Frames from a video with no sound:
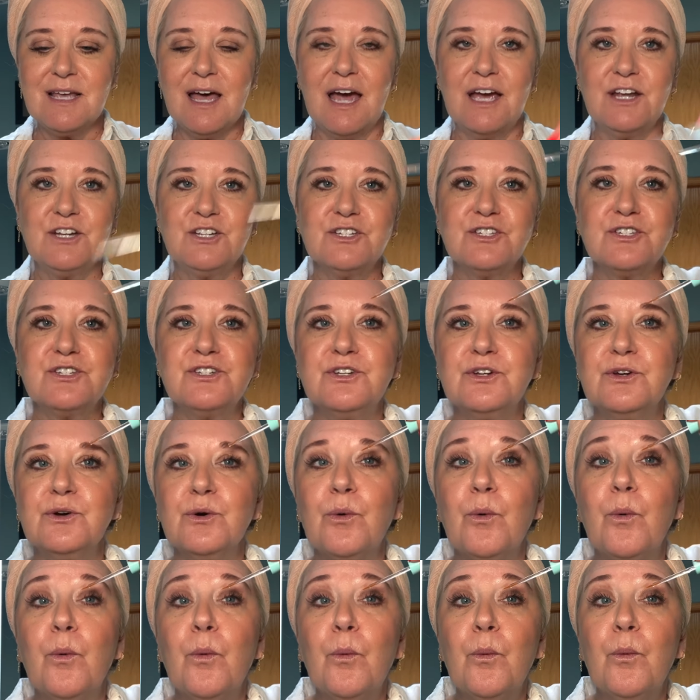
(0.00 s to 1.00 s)
I just do
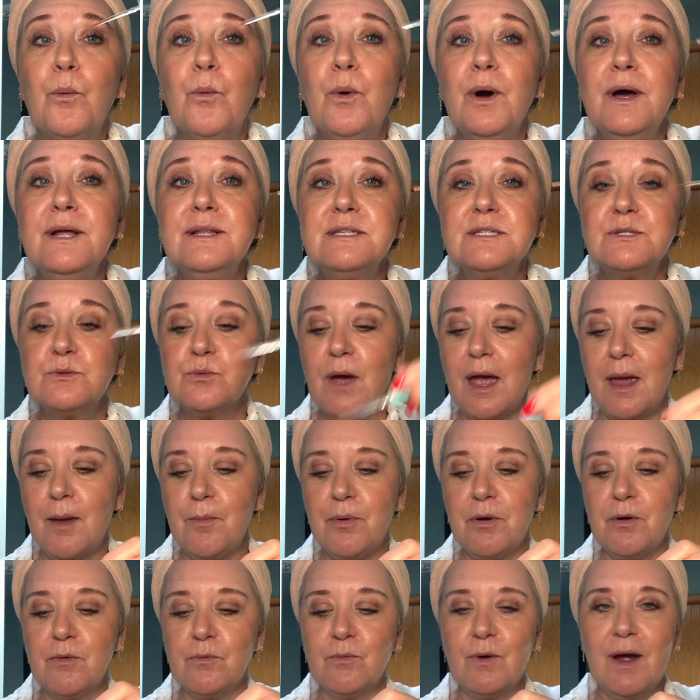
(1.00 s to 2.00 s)
one swipe
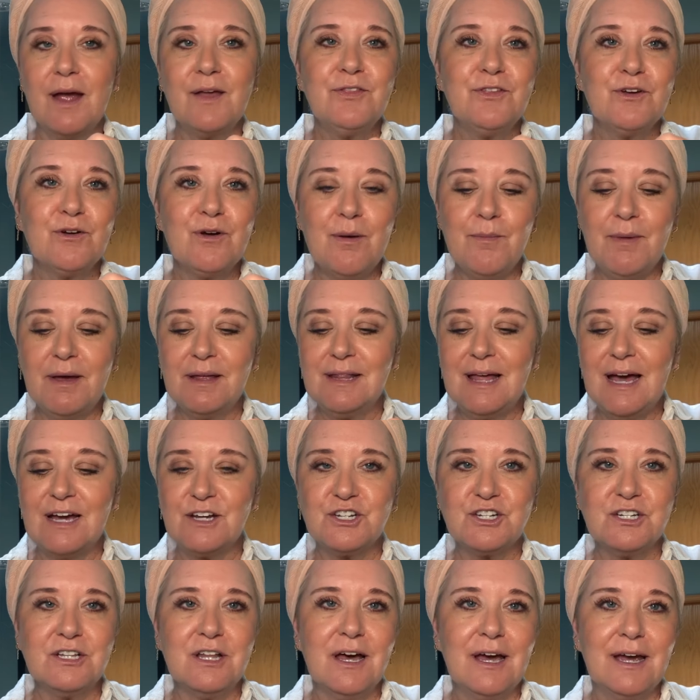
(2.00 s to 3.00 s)
right there on my
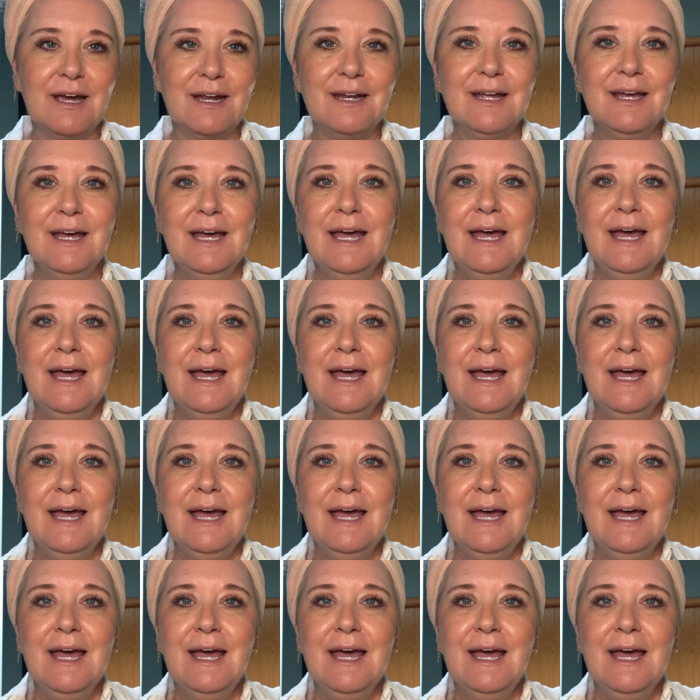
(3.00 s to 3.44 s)
lash line,